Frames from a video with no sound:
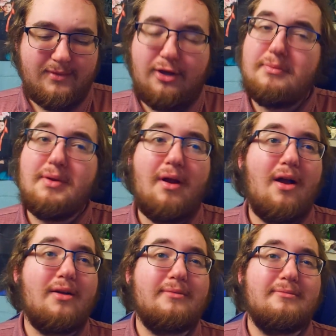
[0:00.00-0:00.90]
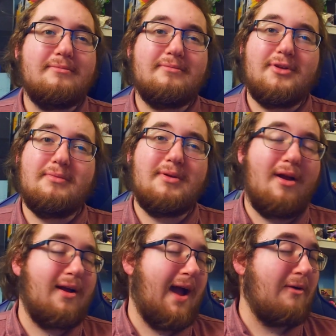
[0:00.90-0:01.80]
Could be wrong.
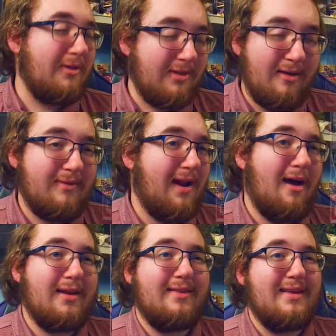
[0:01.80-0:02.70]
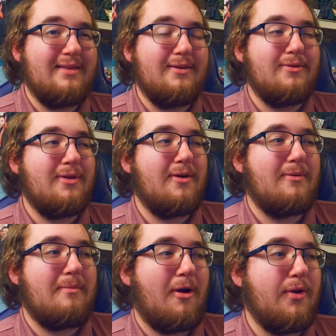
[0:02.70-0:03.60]
I would love an Odyssey too, though.
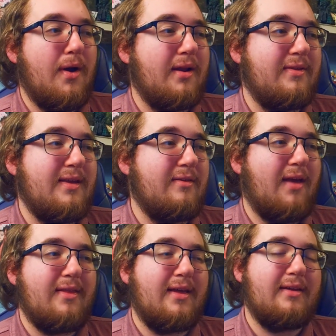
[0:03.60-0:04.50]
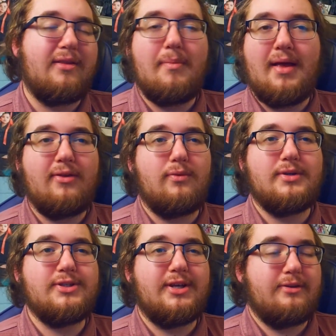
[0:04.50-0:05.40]
Mario Odyssey is, I think, the best
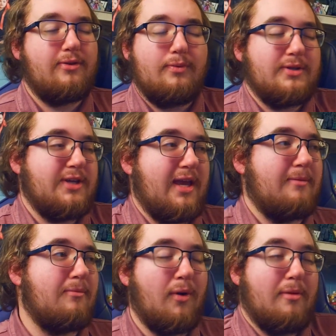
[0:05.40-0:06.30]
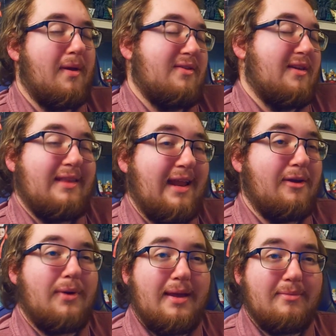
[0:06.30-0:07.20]
Switch game, one of the best
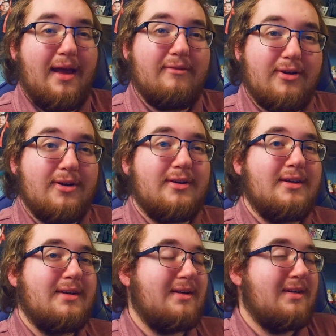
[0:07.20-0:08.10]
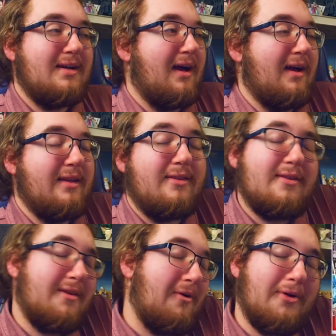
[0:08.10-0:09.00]
Nintendo games ever. It's
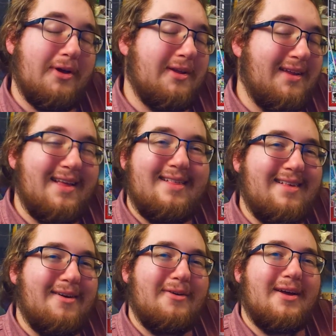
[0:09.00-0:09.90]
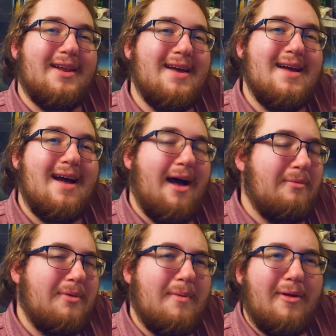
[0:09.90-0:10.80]
so good. It's so good.
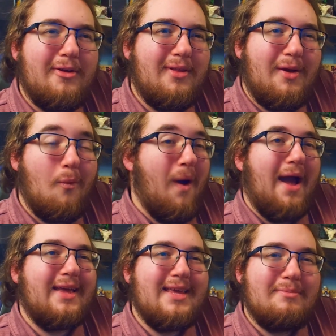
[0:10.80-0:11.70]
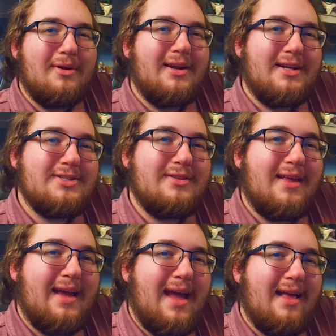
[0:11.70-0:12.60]
Some other like wacky predictions,
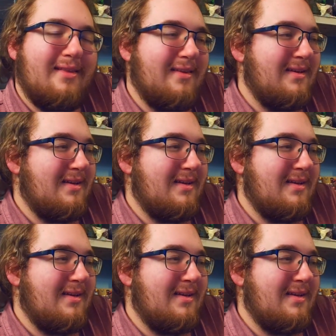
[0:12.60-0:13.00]
I guess.